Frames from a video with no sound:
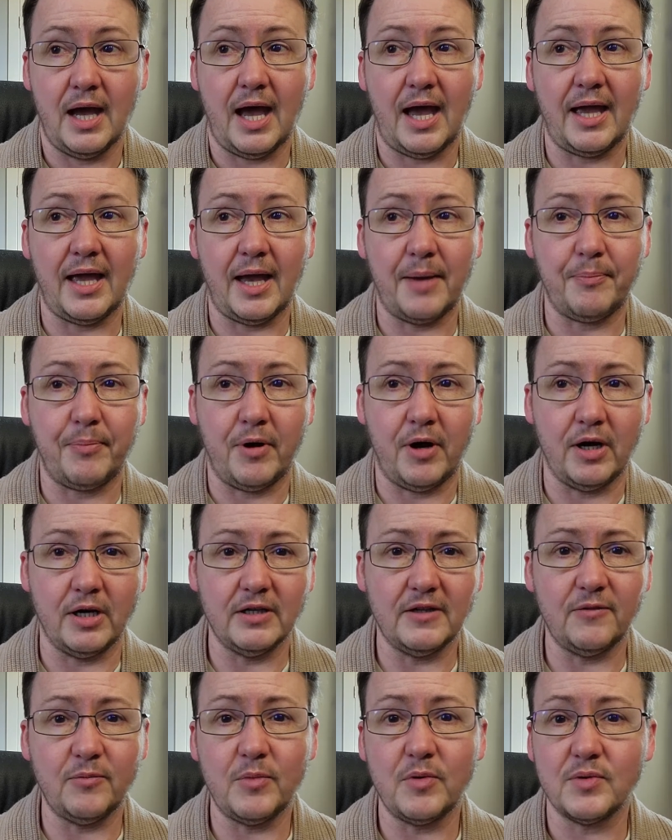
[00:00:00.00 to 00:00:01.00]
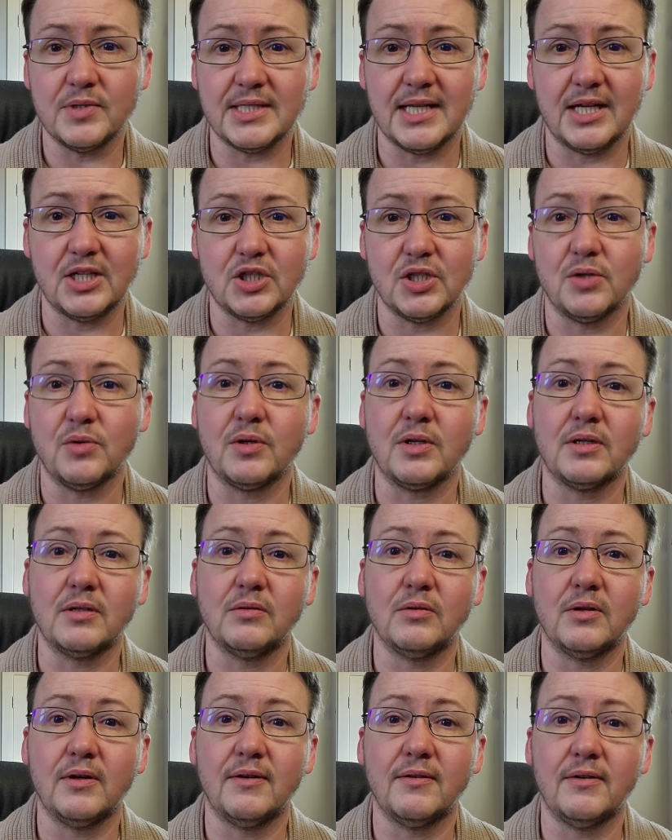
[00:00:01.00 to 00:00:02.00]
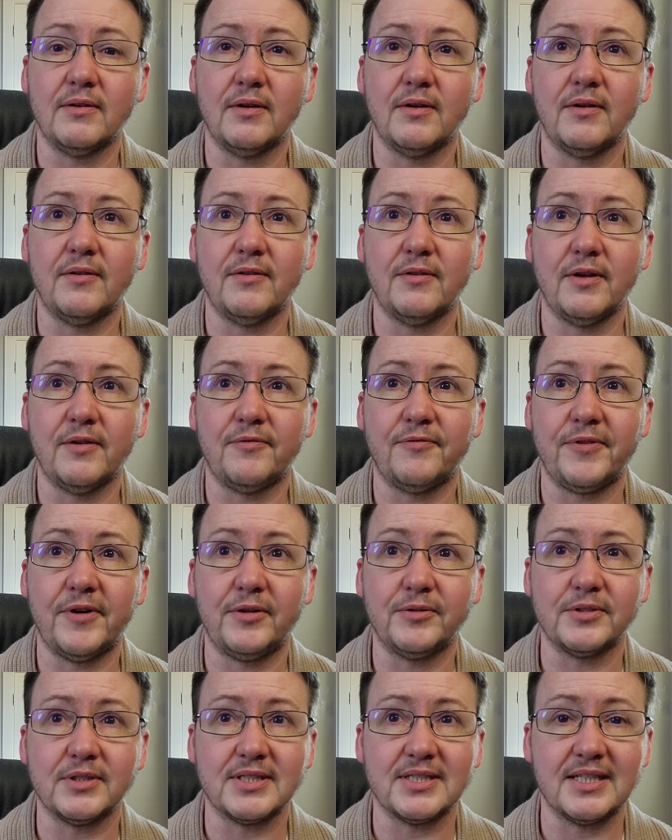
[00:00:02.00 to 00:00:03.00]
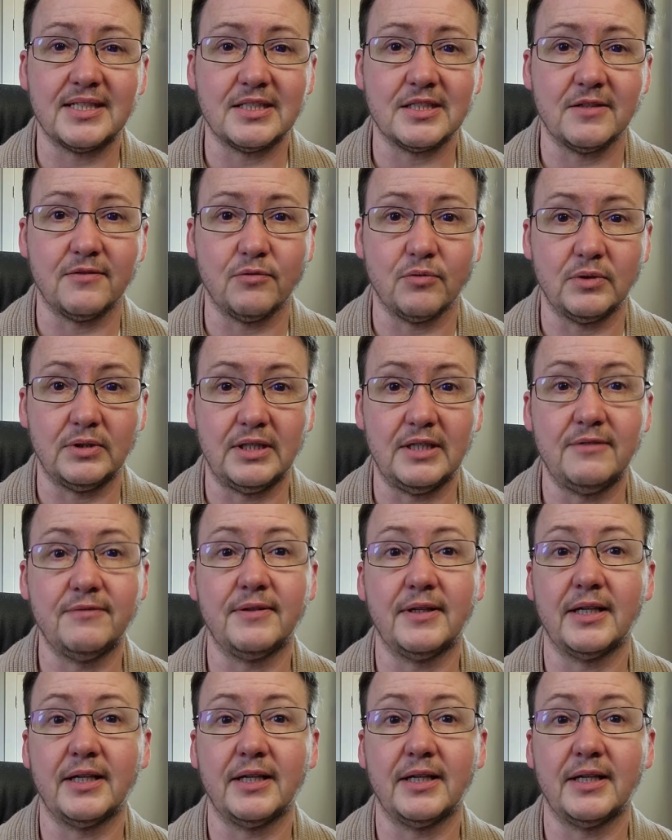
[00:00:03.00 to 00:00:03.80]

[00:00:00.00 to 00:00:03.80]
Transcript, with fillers: I, a part of me was actually felt a sense of relief.